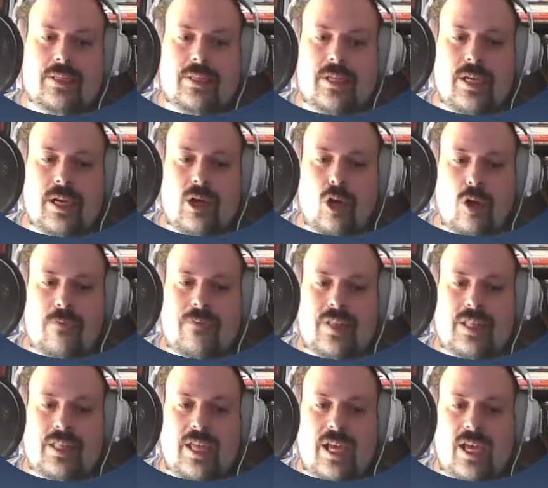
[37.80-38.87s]
uh,
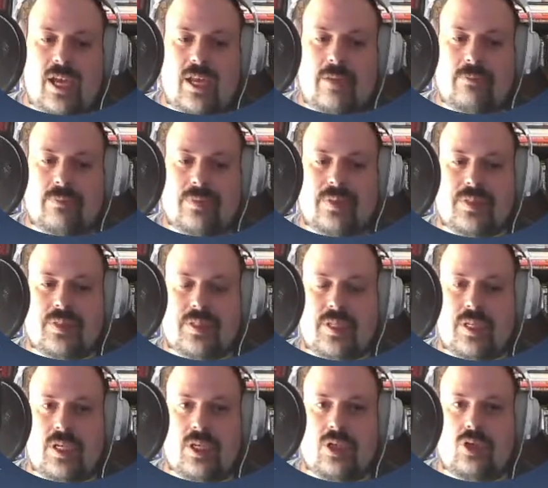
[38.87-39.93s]
oftentimes
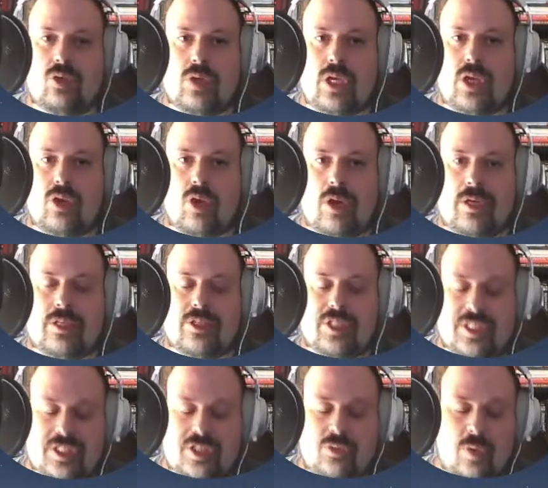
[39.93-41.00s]
you cannot
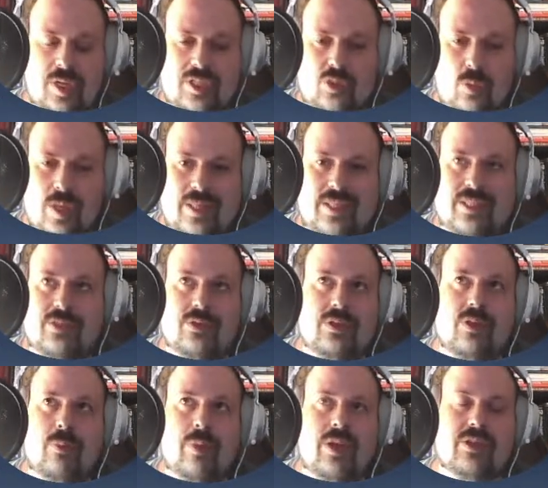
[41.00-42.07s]
just trust what is on
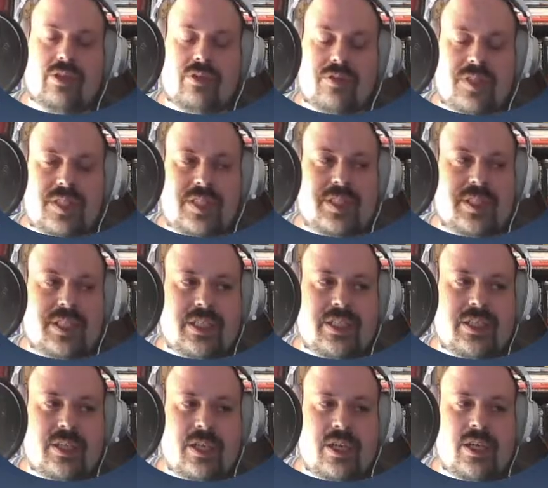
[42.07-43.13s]
the operational
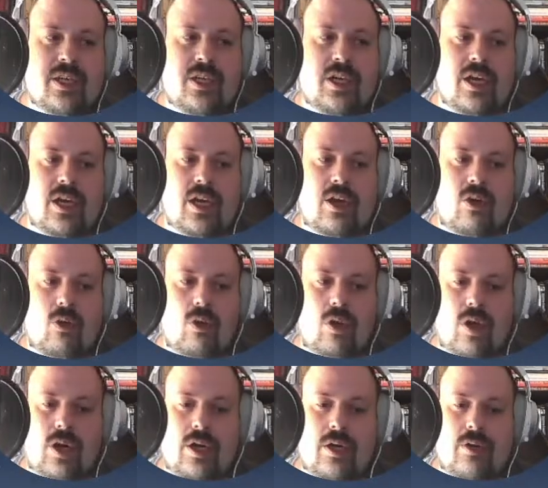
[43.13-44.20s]
system uh,
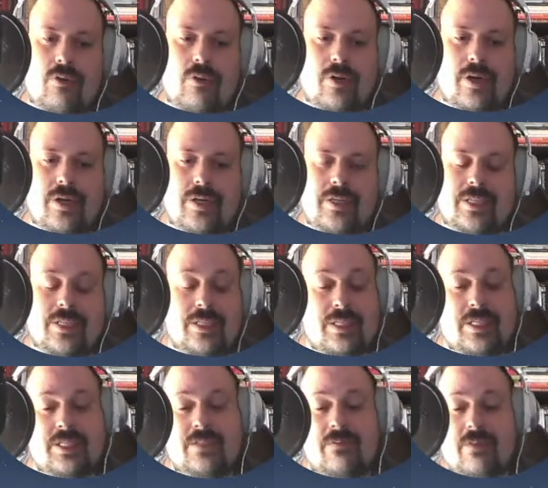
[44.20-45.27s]
or or in,
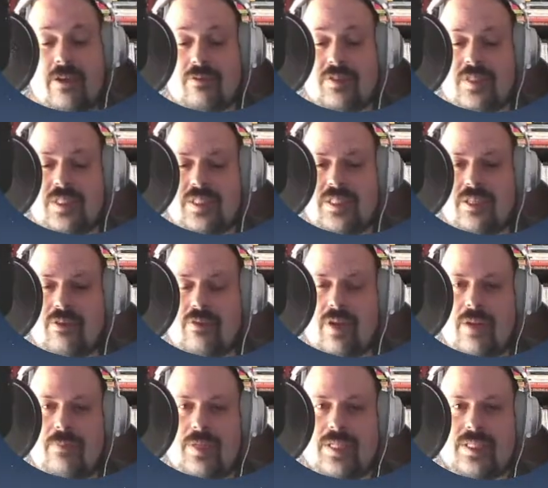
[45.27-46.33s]
in the file system
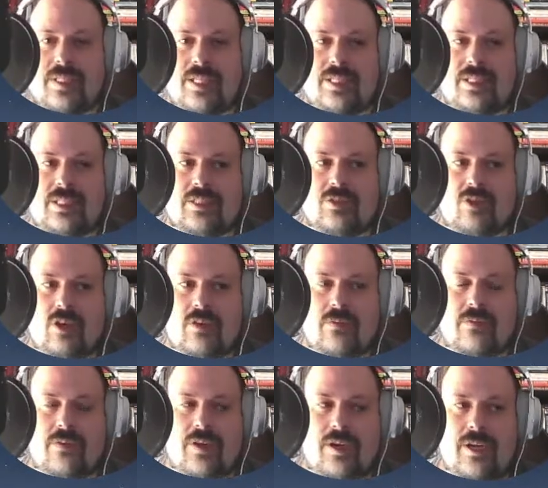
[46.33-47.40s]
right because that's a sort of
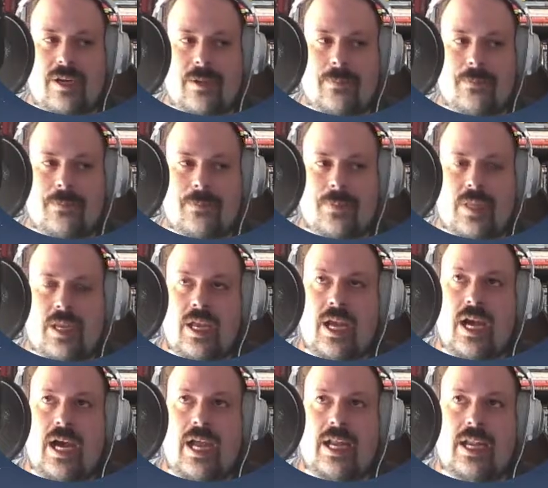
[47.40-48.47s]
a
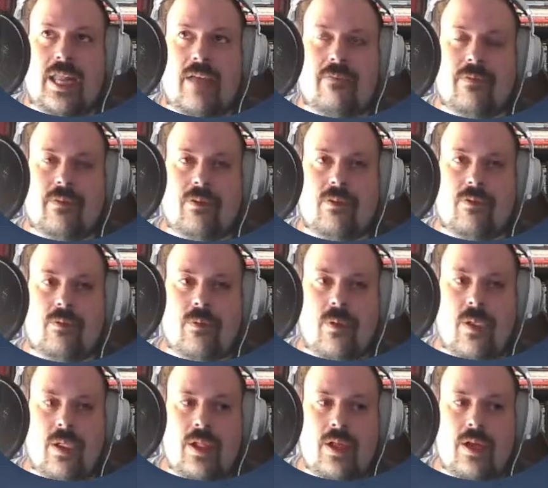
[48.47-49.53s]
higher level
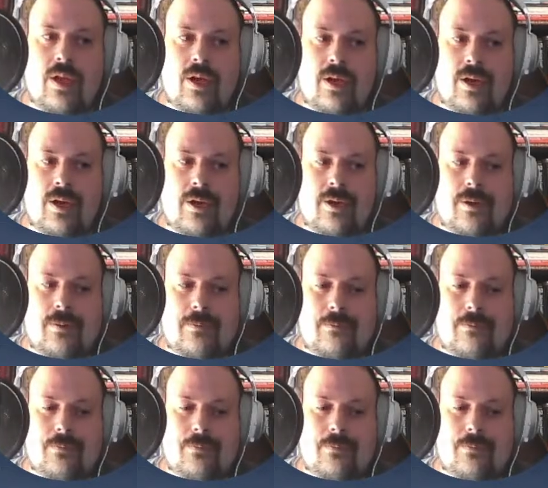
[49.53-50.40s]
um,